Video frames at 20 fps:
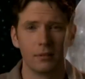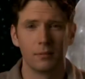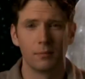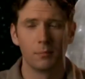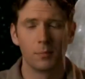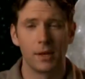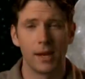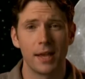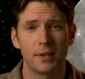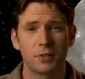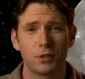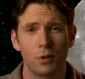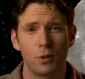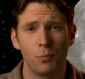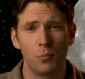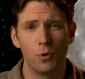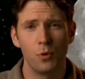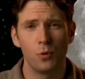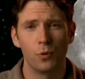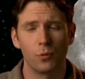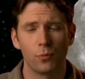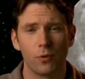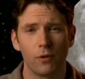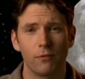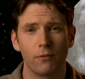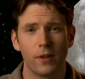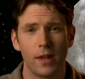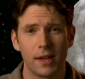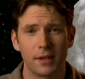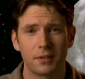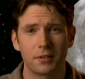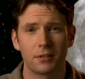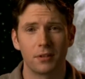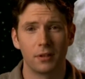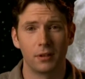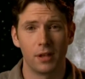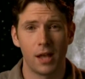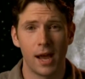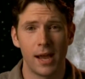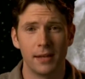but as the moon reflects the
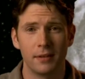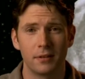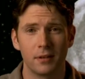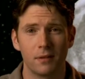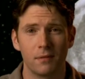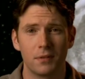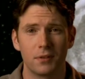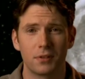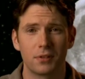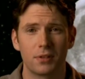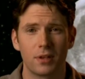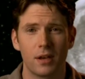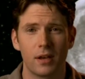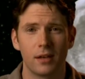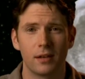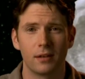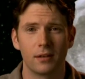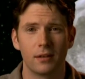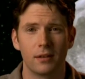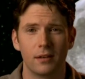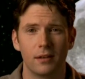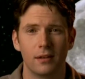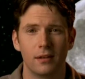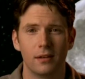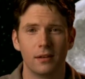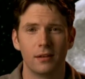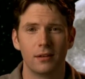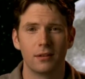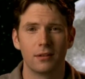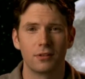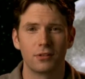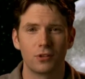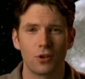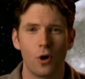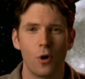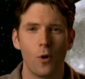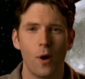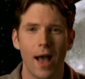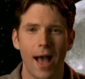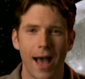light of the sun,
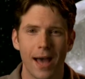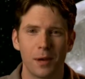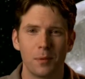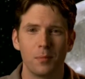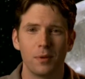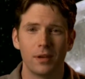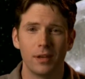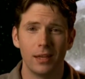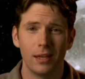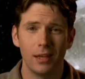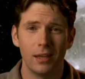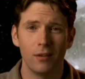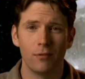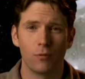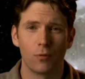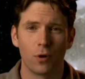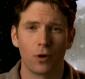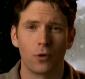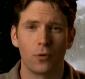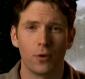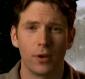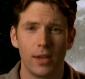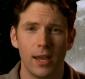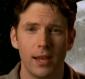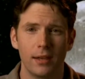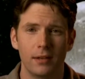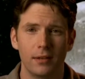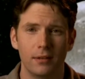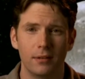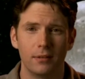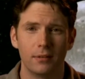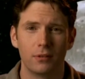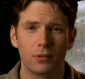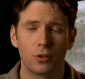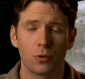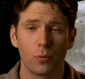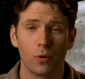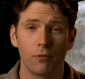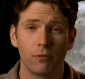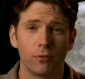so Adam and Eve were created to
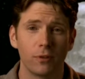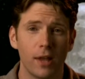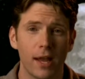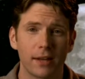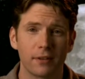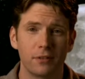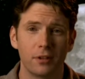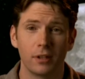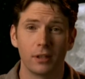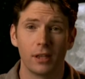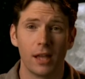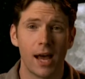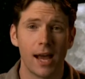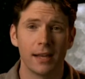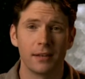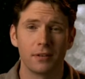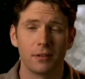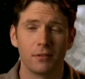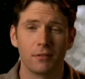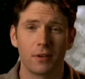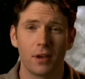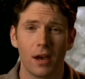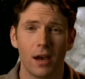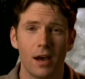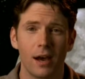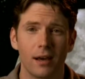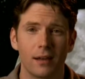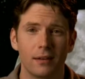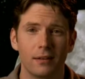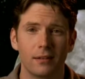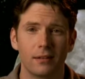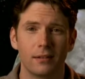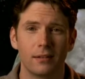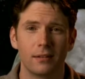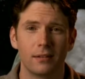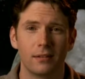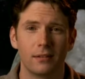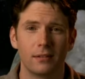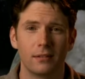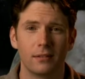reflect the light of God.
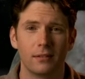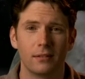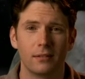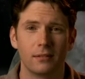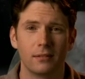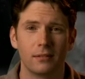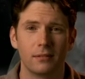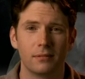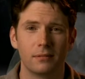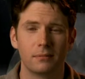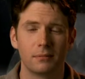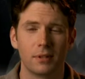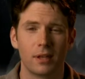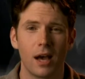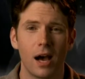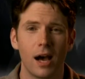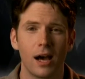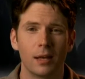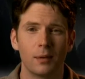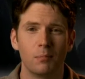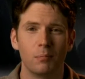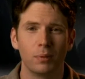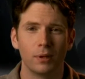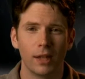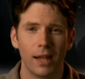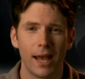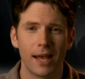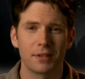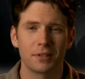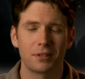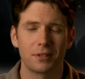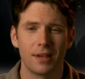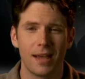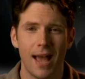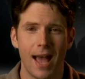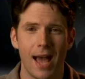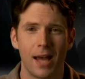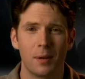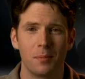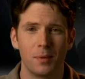God blessed
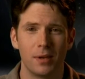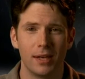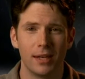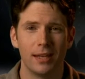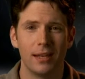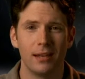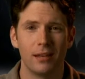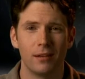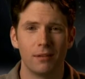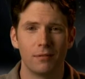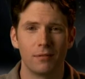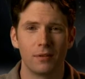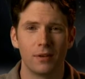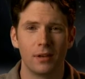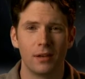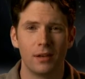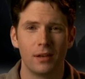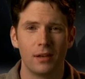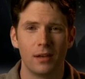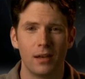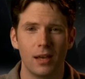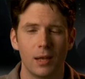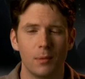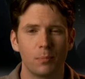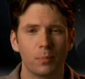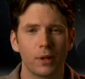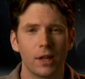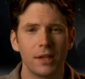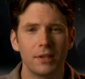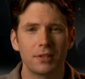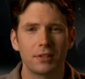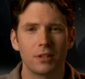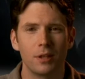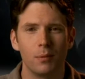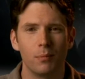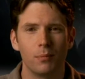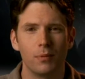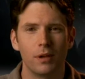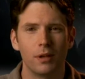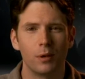Adam and Eve and placed
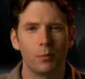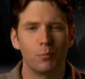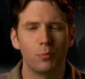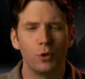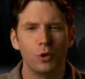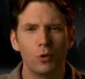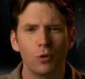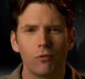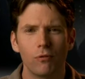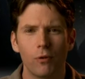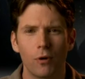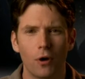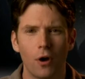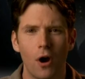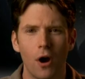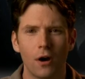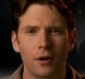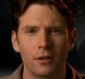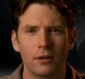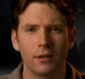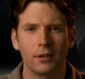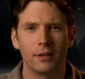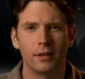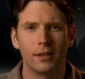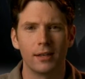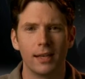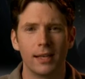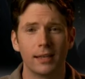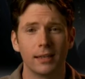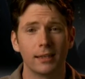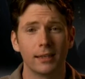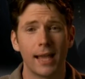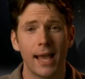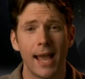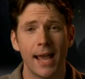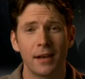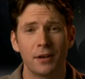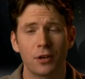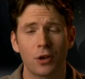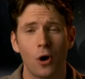them in a beautiful garden in a
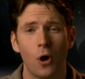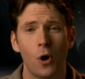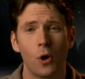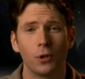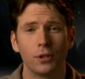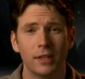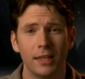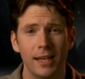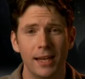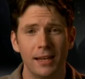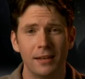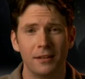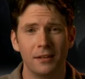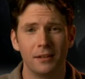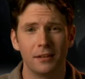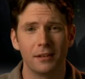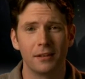land called Eden,